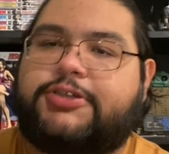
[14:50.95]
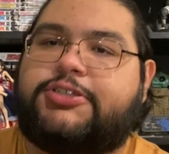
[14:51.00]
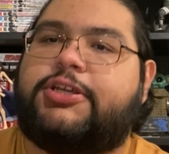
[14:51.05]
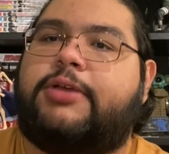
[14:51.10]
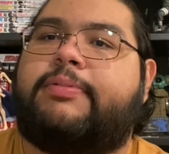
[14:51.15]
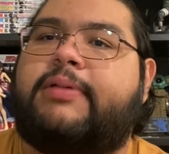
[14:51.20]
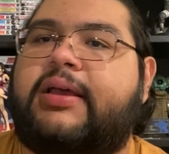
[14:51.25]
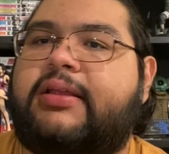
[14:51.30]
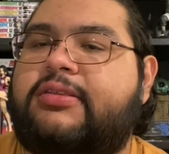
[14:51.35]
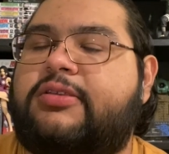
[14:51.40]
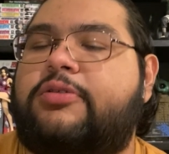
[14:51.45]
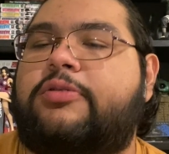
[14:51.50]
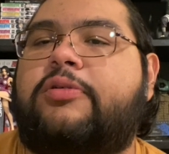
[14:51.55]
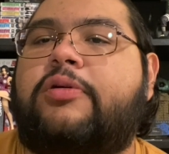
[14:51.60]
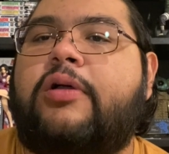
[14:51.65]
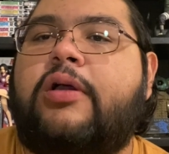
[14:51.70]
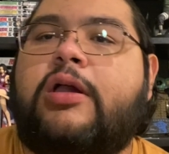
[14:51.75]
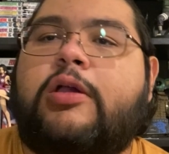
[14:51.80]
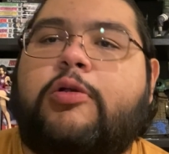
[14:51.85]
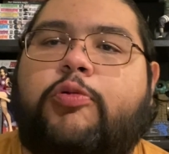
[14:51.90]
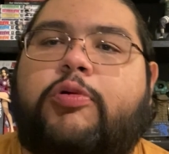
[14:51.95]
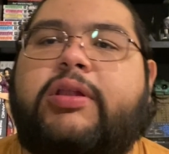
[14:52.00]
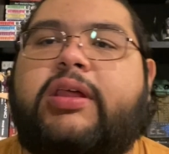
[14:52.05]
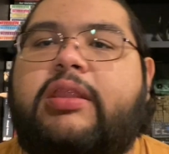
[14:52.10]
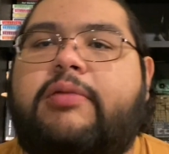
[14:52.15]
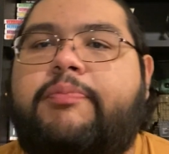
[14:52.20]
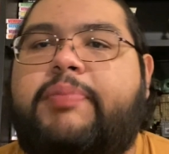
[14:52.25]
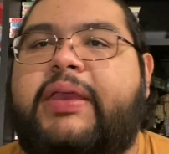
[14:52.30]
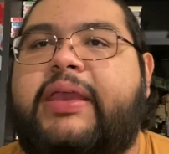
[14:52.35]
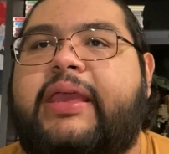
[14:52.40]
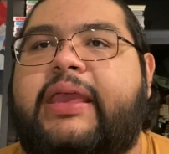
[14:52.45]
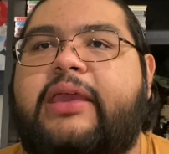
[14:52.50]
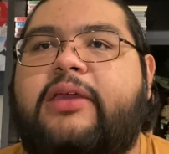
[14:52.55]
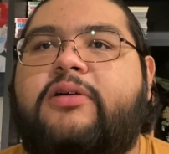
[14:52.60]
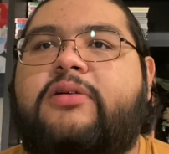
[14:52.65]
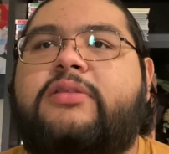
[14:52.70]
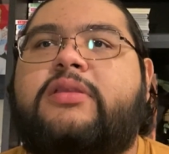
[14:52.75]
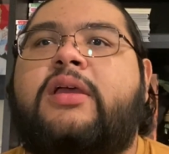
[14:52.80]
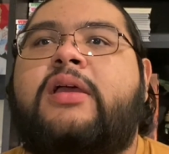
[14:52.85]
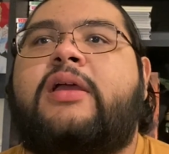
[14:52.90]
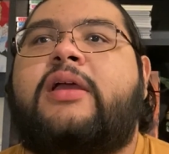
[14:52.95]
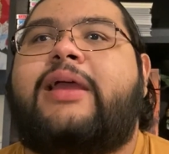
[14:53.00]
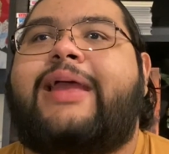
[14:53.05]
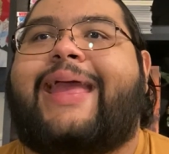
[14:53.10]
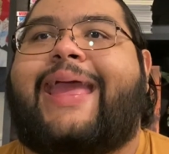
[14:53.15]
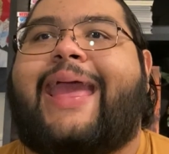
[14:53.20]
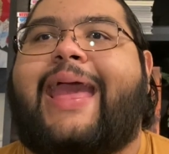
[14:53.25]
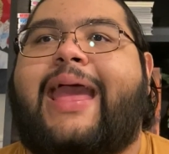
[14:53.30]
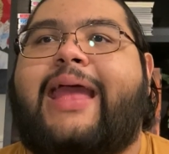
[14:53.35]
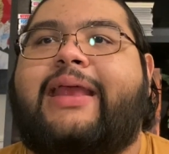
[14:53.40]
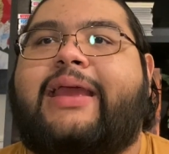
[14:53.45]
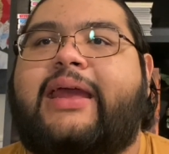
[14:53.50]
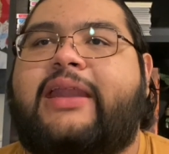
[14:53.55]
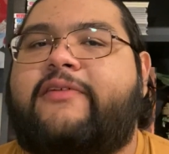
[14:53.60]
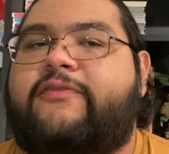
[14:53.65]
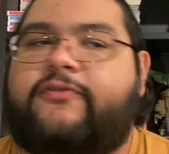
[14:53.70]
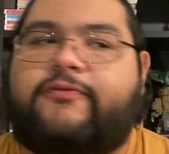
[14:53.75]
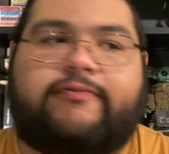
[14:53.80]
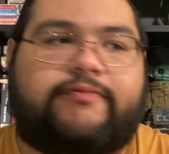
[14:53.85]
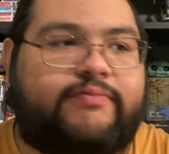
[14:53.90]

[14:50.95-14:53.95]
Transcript: jump cut to one of them being healed, and kind of